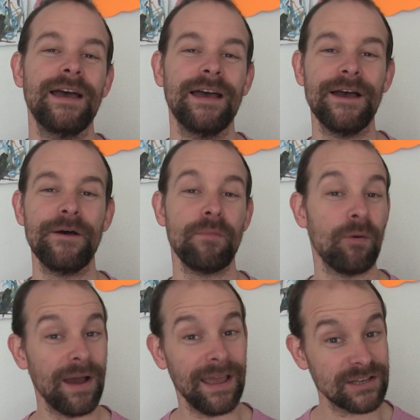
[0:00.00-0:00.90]

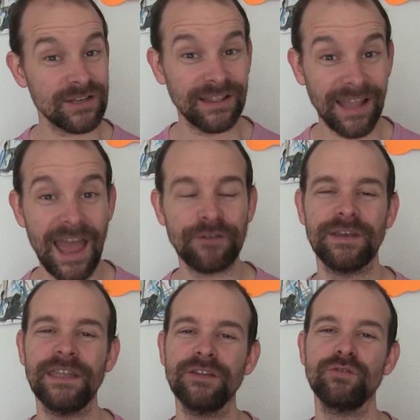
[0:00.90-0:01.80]
on my actually
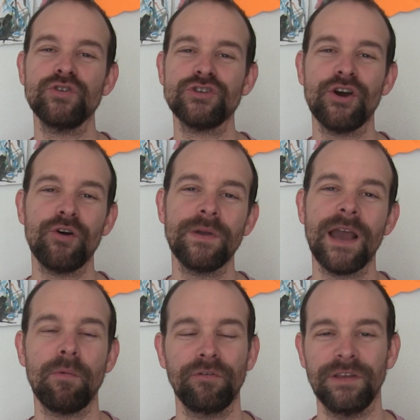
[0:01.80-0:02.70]
live interview show,
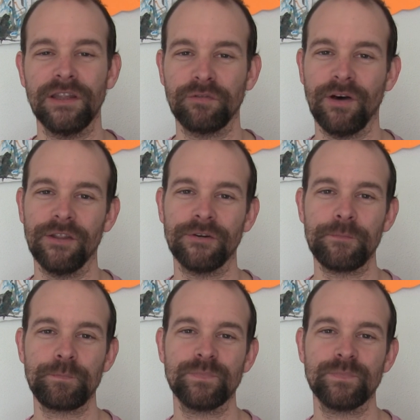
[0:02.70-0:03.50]
Become a Fearless Father.